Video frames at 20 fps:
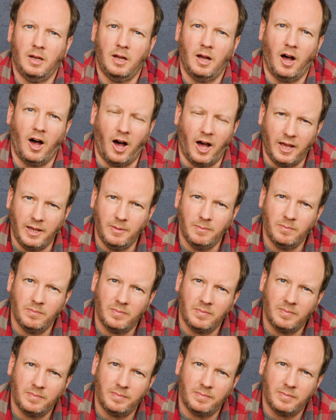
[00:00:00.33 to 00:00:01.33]
Hi,
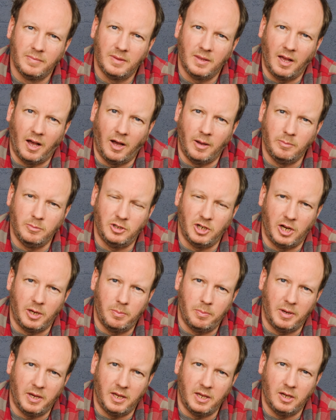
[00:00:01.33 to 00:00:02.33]
I'm
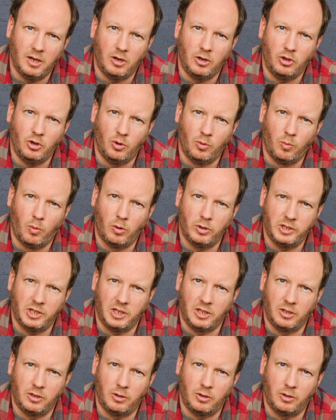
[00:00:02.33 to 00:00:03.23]
JP, you're watching